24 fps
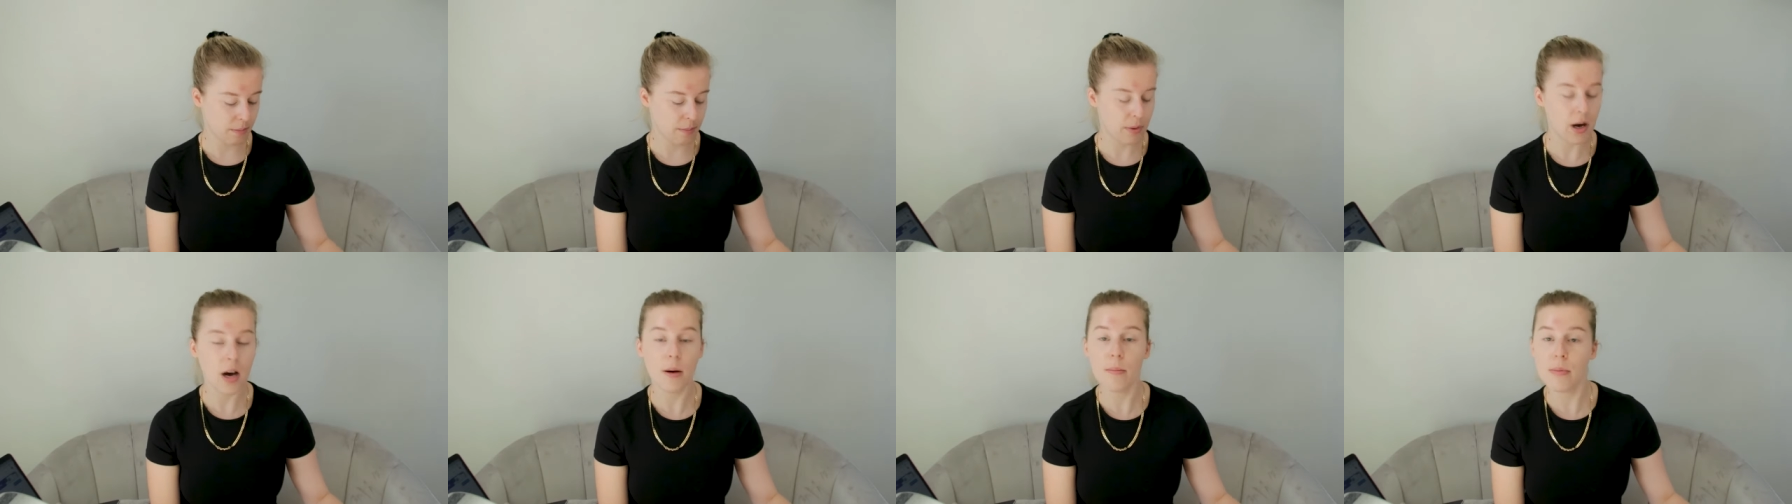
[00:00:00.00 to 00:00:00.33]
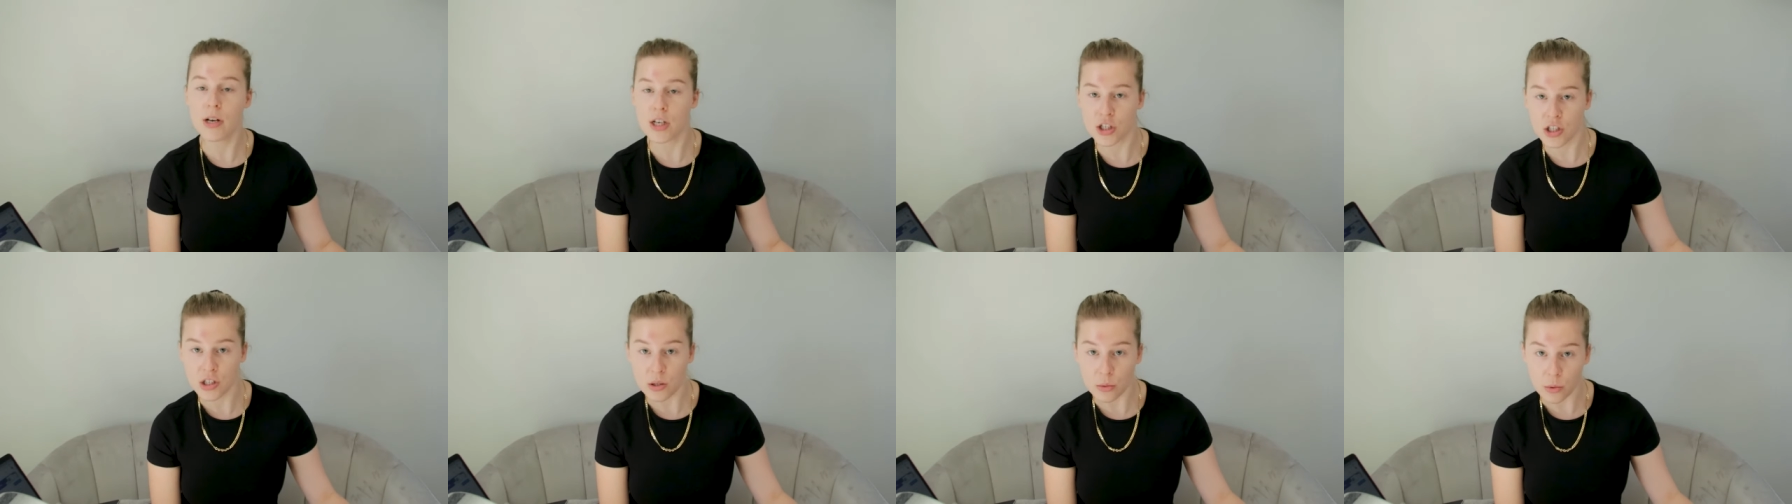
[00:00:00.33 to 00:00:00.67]

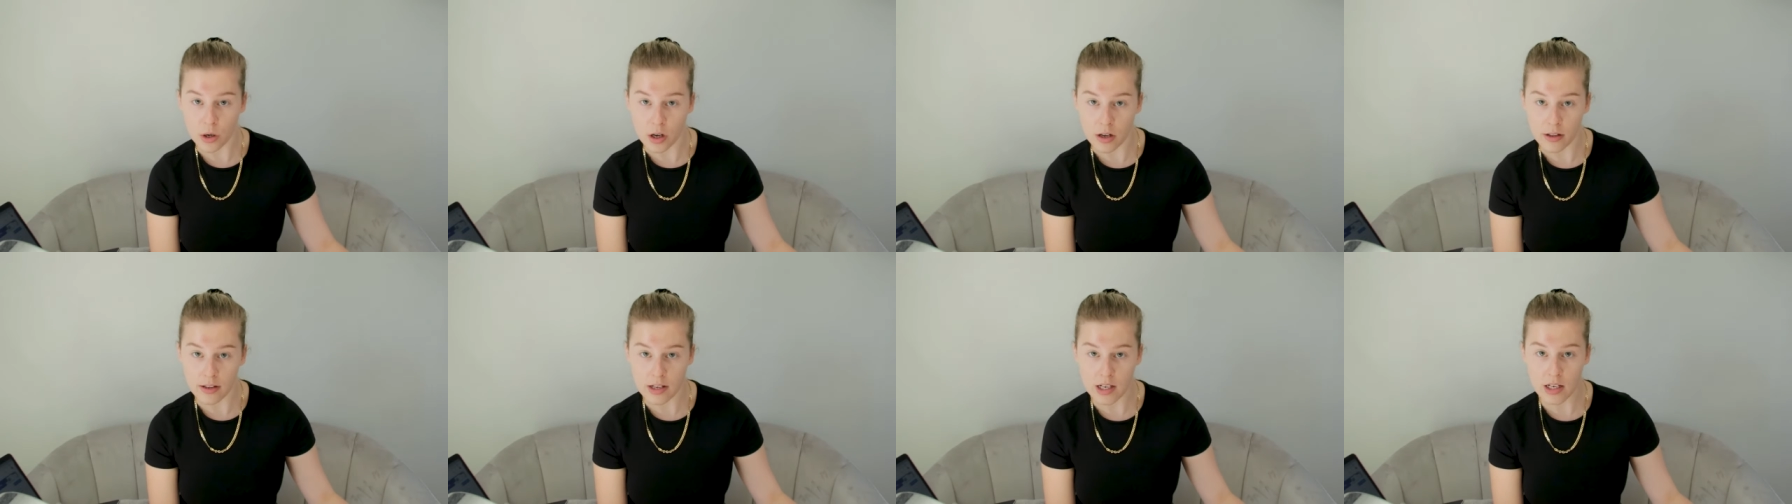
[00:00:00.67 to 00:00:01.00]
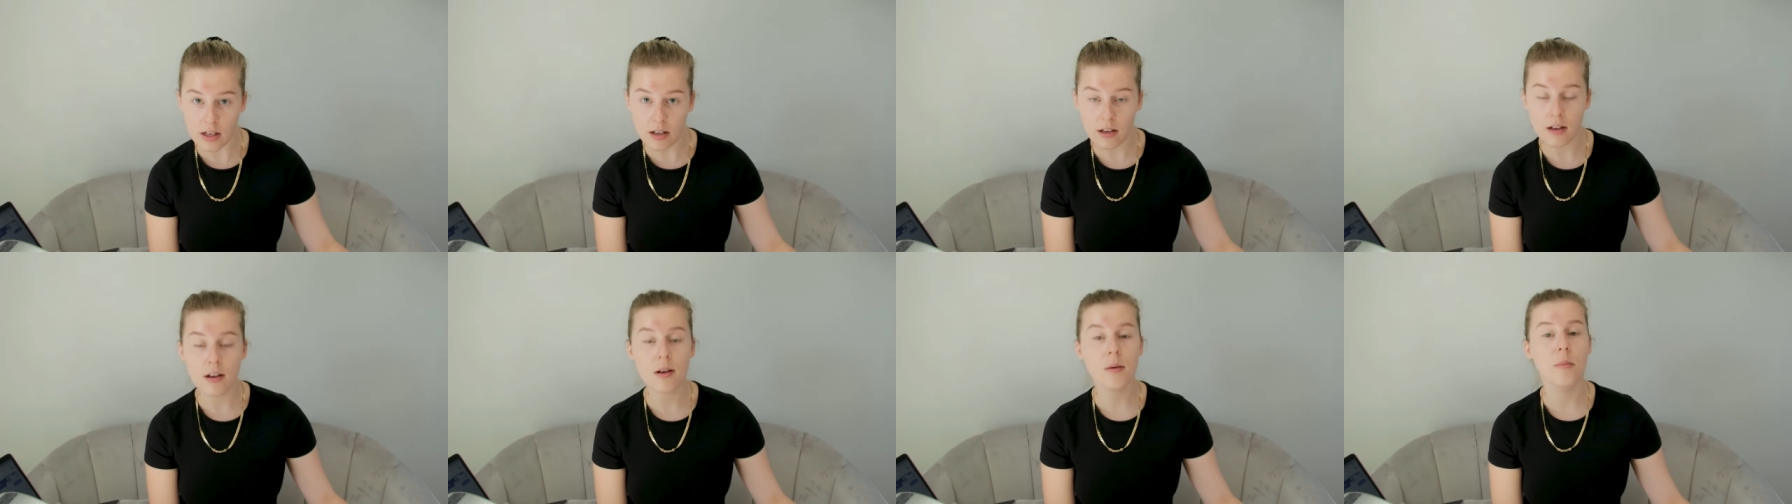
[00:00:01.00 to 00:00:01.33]
publisher worthy,
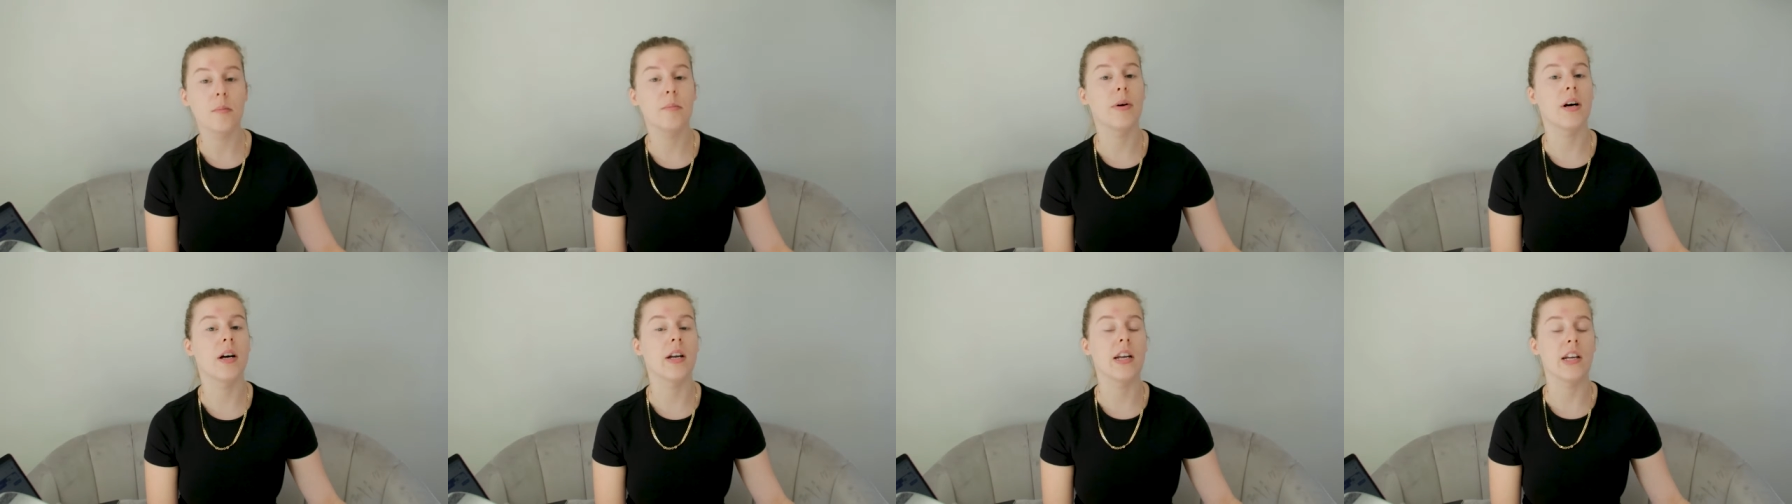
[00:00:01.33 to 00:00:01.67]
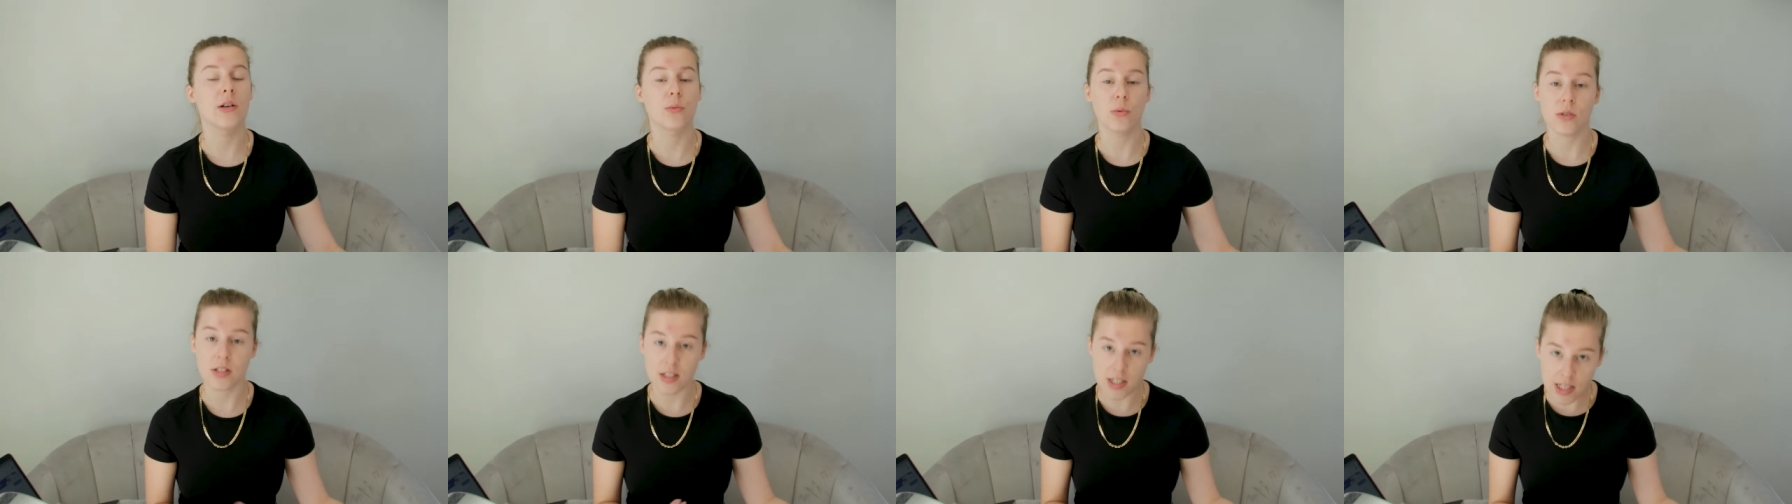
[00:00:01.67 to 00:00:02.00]
but it
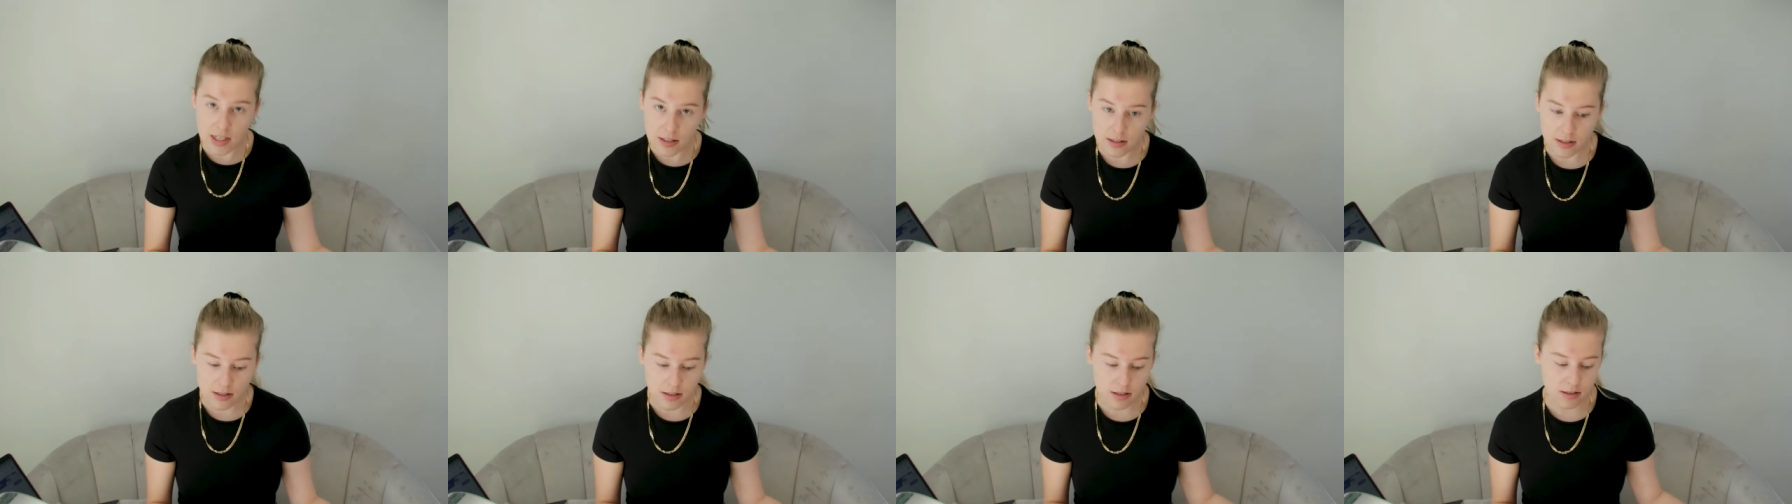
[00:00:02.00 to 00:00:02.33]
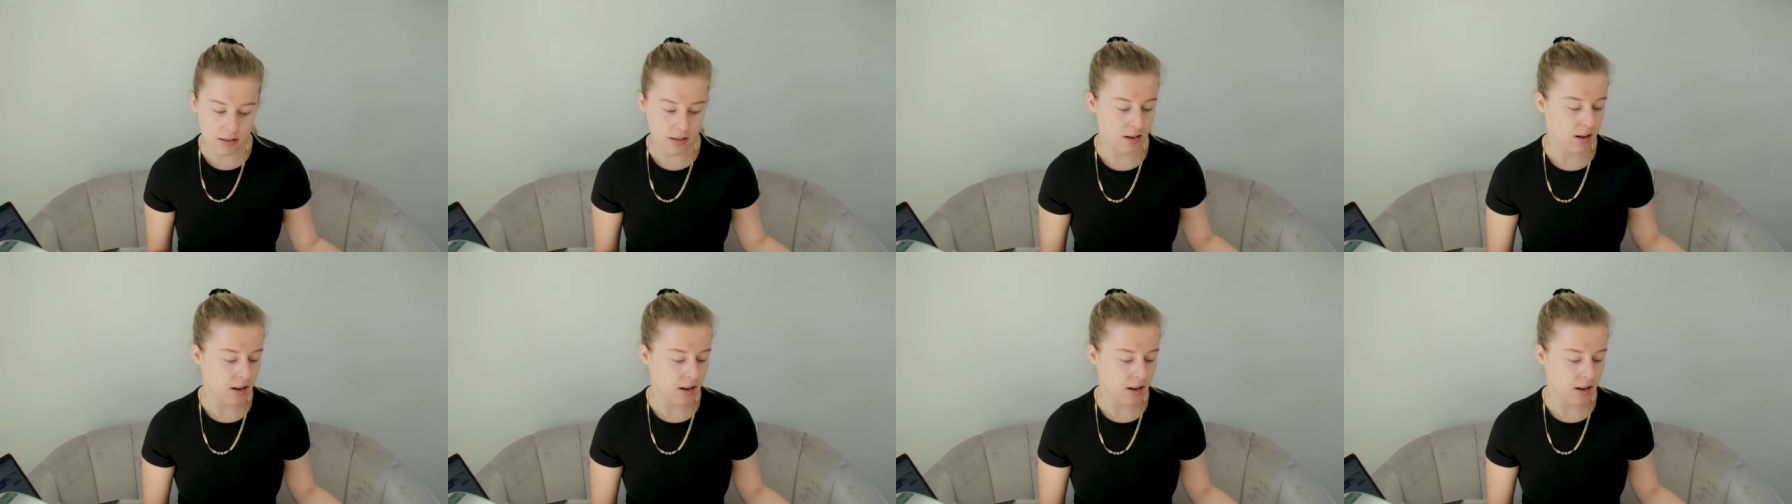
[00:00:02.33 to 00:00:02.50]
was decent.